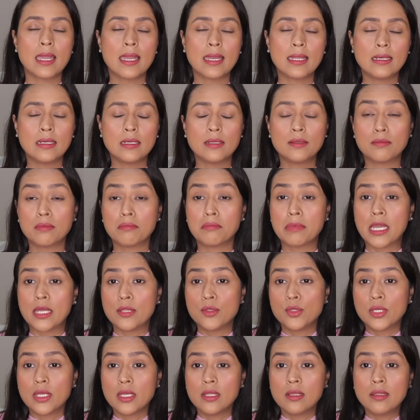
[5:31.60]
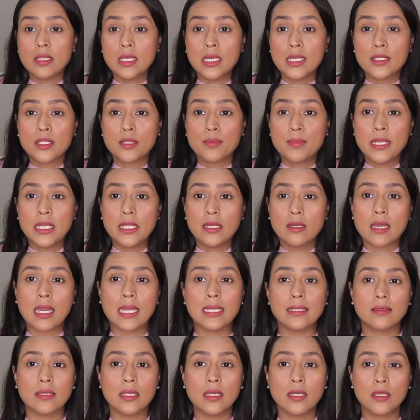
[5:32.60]
And as you can see, it's been,
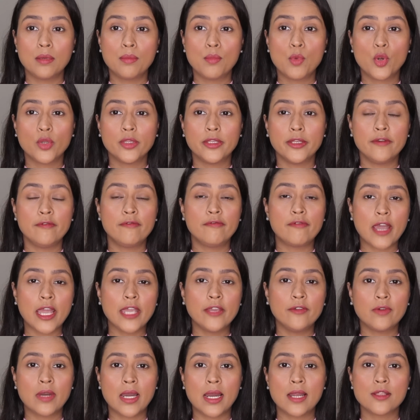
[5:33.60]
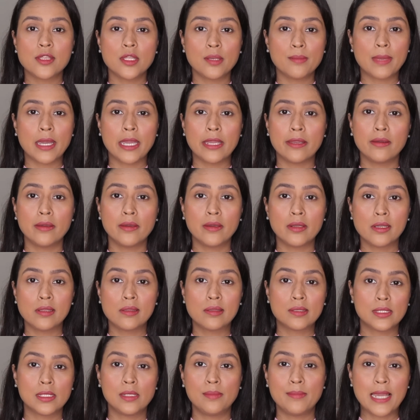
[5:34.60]
I think, more than 5 hours and my hair
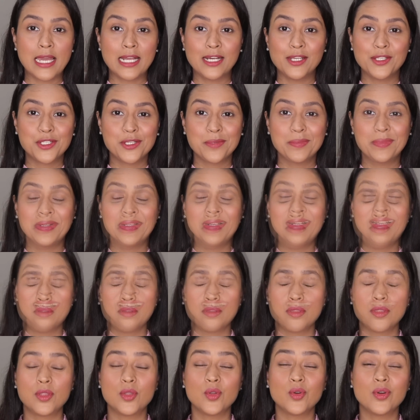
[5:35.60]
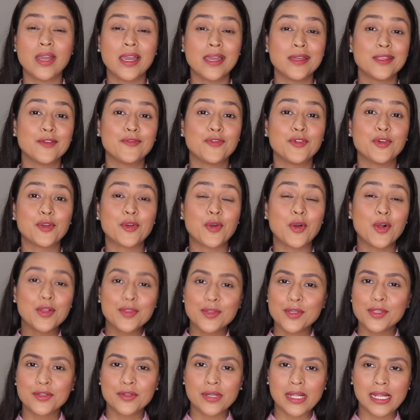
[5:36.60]
is still manageable. So guys, if you're
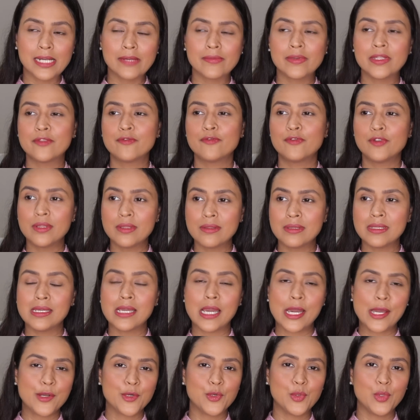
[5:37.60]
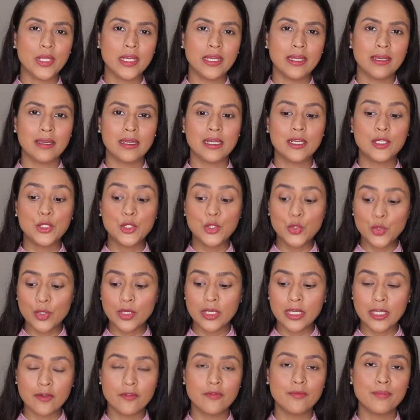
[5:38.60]
also struggling with frizzy, unruly hair, do
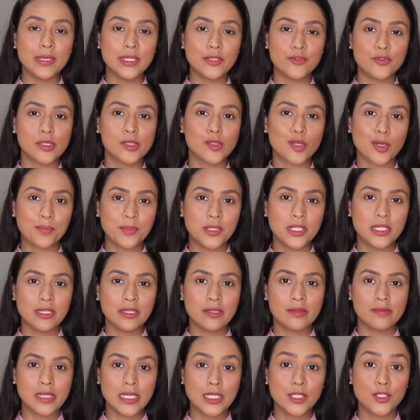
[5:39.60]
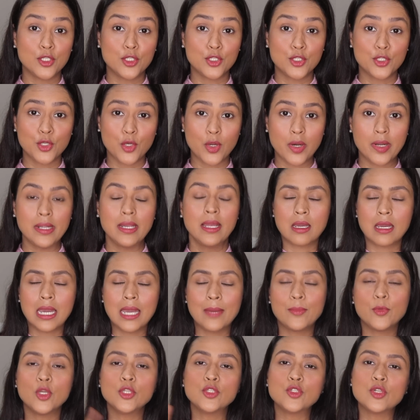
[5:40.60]
give Matrix Opticare range a shot.
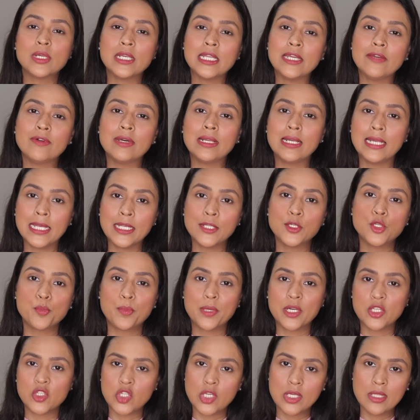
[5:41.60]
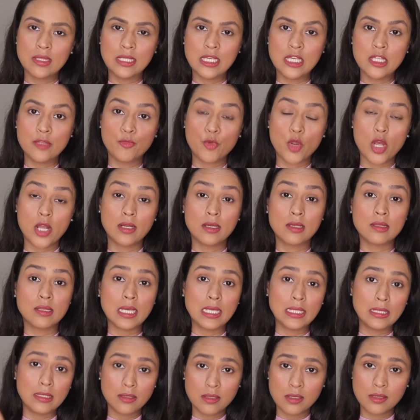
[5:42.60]
I'm going to leave a link to purchase these
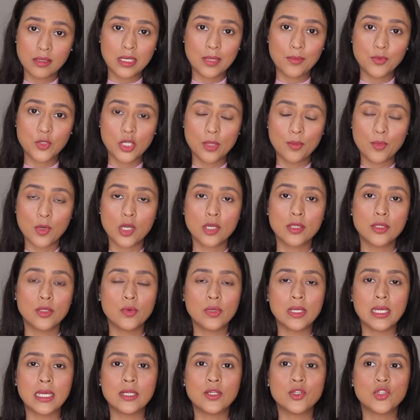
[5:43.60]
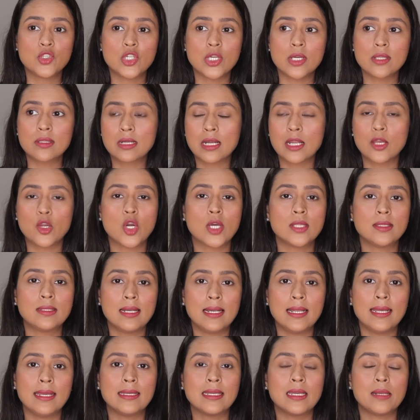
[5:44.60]
products in the description box. You can just click on
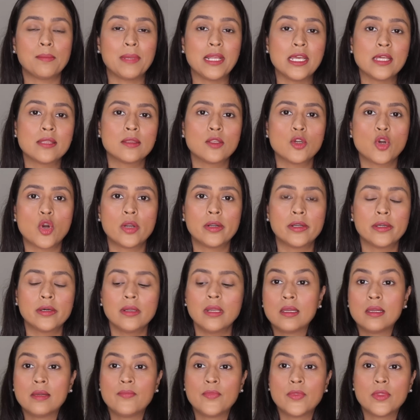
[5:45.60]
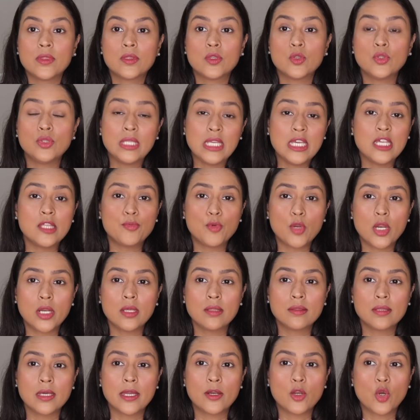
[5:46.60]
the link and place the order. So these
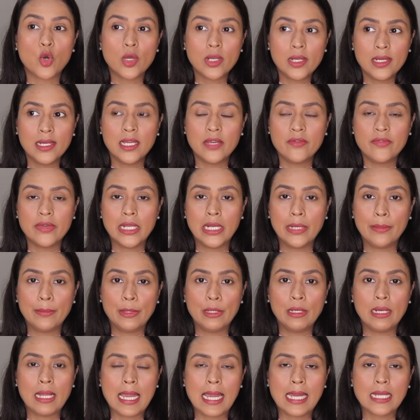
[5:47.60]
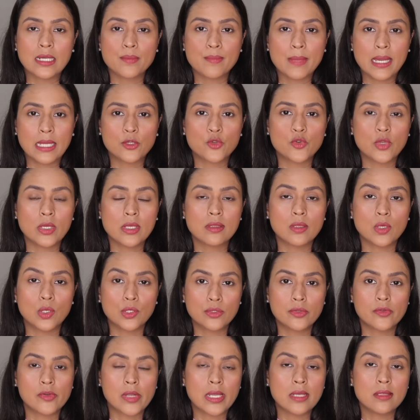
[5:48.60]
products are only available at Matrix
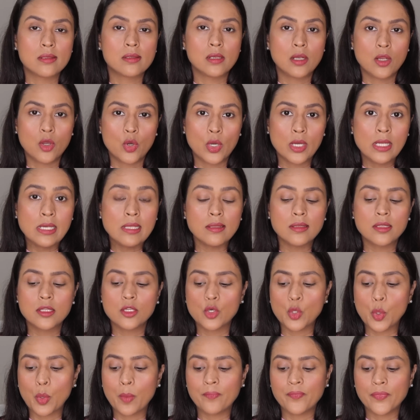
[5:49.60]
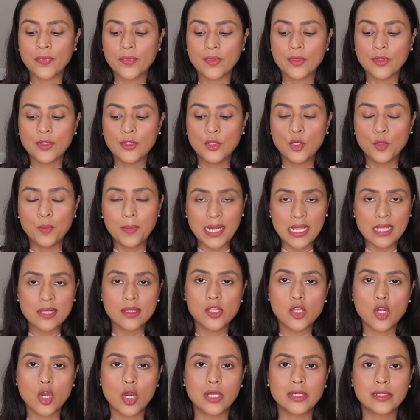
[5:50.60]
authorized salons. So you
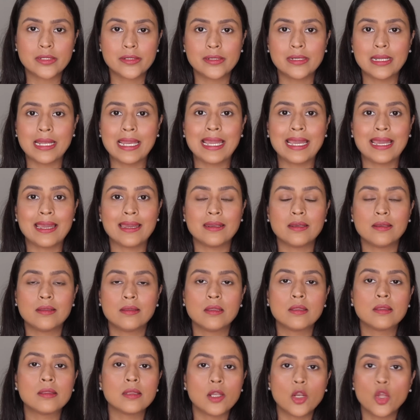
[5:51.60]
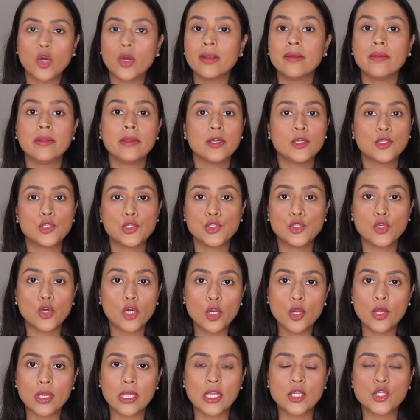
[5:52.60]
place the order and the salon near to
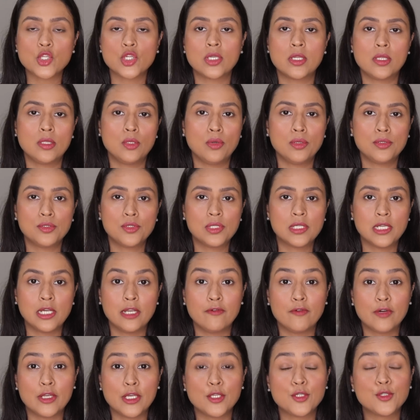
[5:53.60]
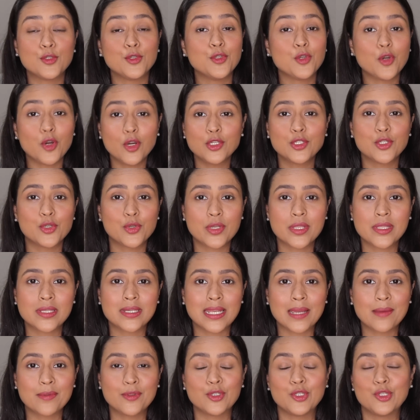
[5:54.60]
your location is going to deliver it to your
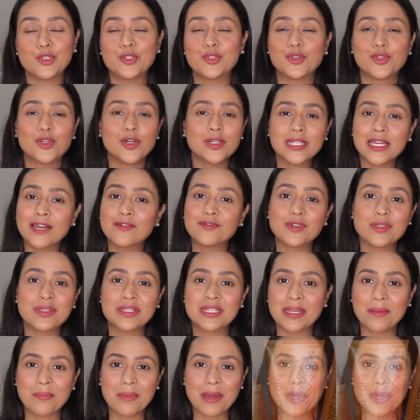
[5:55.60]
doorstep, so you do not have to step